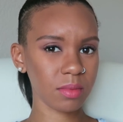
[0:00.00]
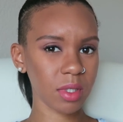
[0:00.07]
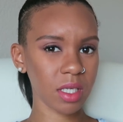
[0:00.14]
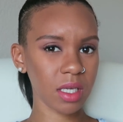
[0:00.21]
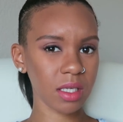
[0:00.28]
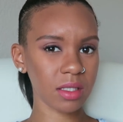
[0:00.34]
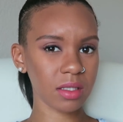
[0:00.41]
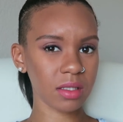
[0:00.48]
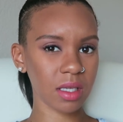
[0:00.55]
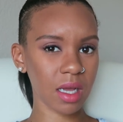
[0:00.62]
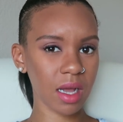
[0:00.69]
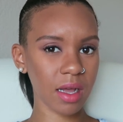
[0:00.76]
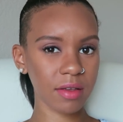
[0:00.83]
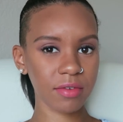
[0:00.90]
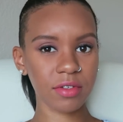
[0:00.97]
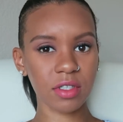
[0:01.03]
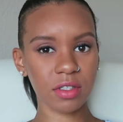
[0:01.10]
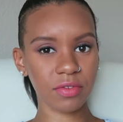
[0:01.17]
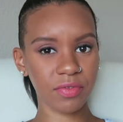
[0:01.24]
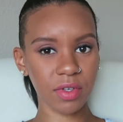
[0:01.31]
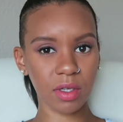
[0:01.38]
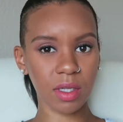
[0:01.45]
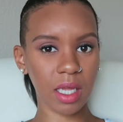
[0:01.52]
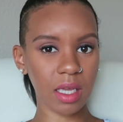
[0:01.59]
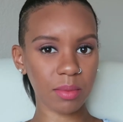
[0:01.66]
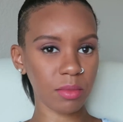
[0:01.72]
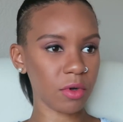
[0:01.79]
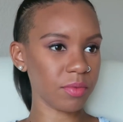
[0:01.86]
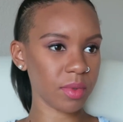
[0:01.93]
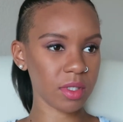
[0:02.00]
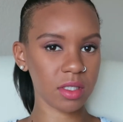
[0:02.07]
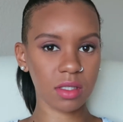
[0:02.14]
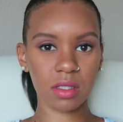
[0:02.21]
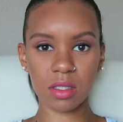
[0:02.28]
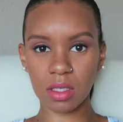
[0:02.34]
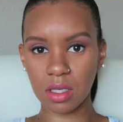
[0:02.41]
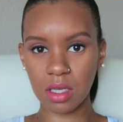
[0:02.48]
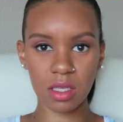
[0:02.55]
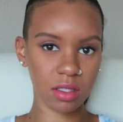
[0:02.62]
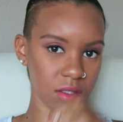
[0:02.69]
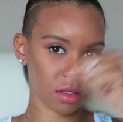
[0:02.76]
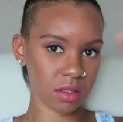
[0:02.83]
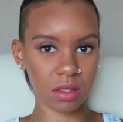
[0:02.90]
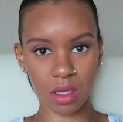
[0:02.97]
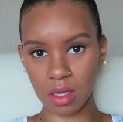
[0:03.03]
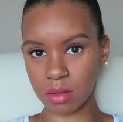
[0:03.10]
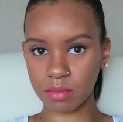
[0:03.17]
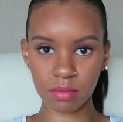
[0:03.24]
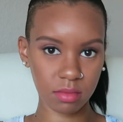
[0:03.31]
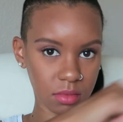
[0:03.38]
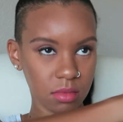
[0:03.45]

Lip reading: Because I just feel like movement, just the kids just like